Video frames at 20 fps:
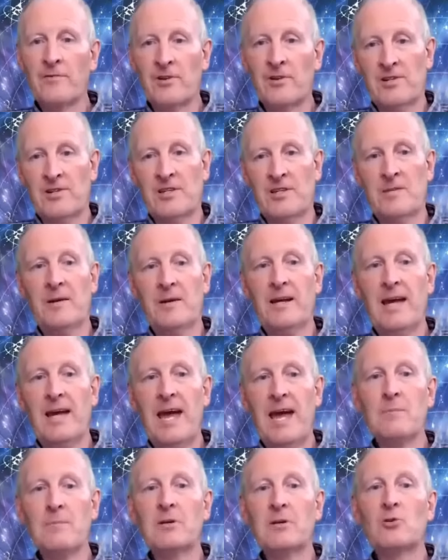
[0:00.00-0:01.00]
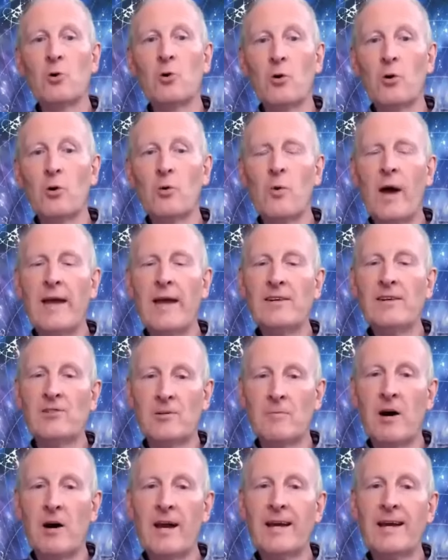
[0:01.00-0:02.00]
verses became a doorway
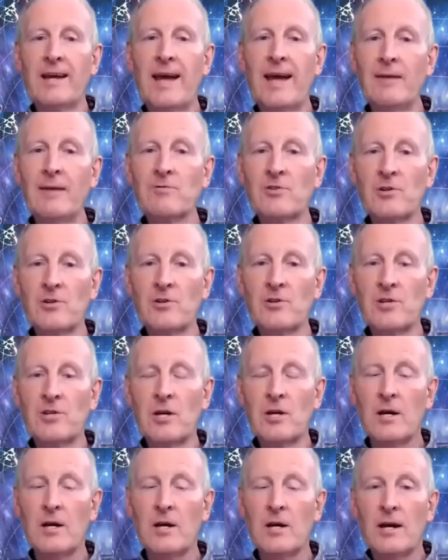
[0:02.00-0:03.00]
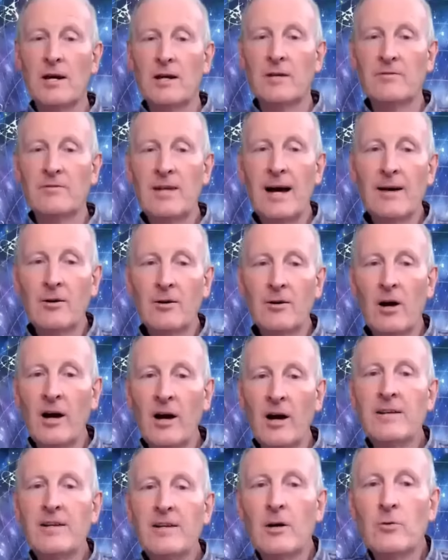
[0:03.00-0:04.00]
to my encounters. Now,
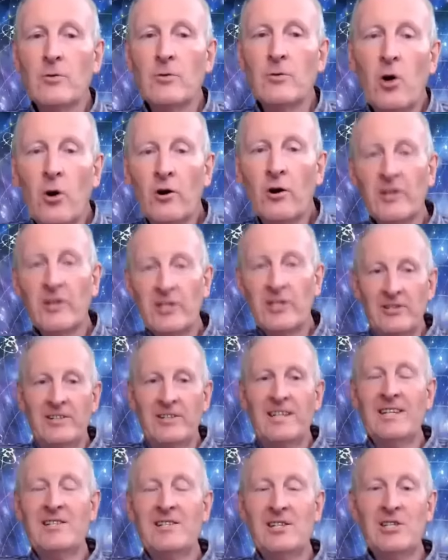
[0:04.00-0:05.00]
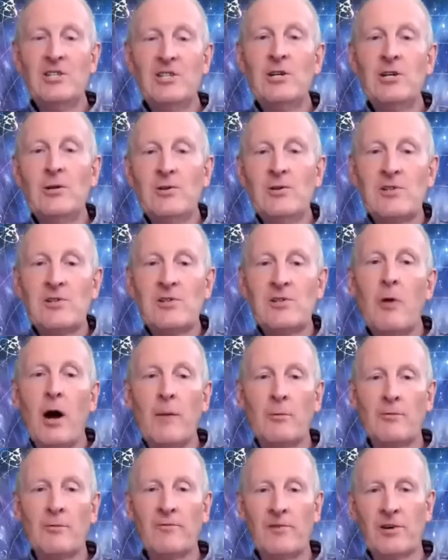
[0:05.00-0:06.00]
I no longer need to use a
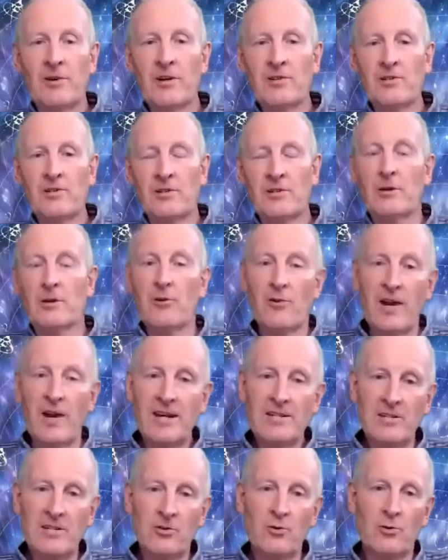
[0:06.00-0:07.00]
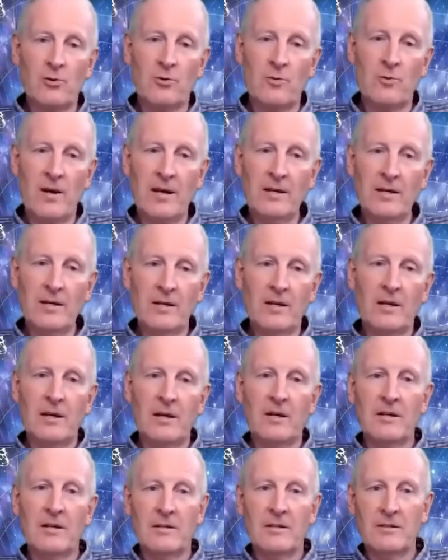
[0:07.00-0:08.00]
Bible verse to create a doorway.
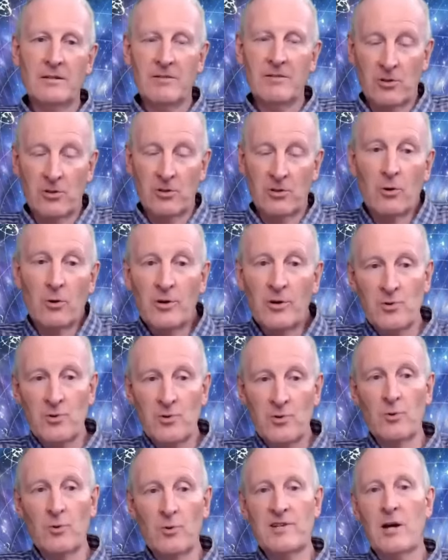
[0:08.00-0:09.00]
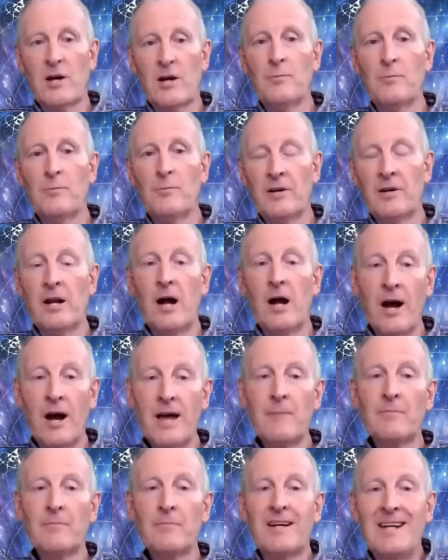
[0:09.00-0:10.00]
The door is always open and I
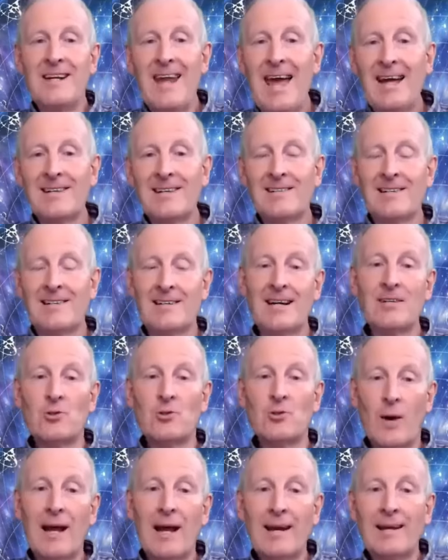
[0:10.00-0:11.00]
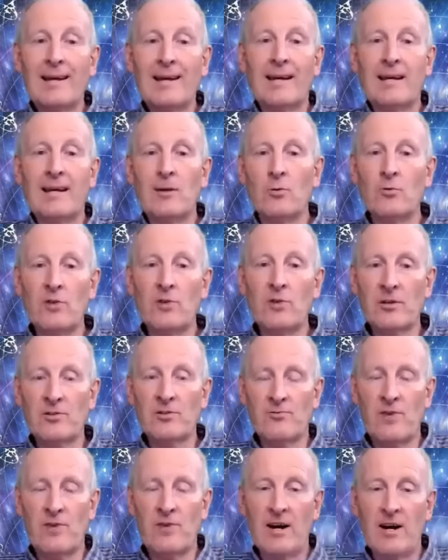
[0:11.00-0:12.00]
am connected and dwelling in all
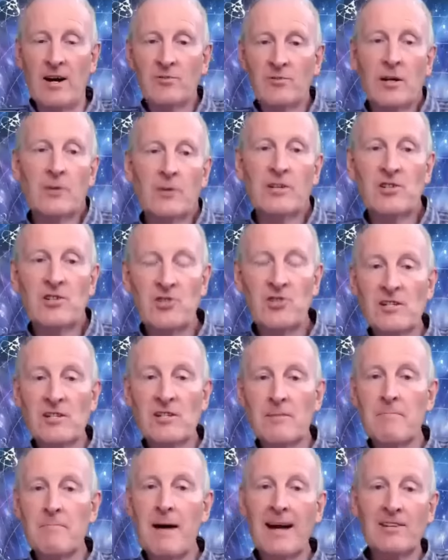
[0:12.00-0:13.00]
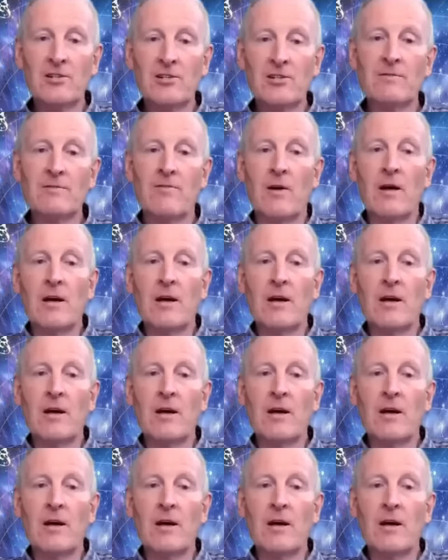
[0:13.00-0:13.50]
those realms. So it's just a matter of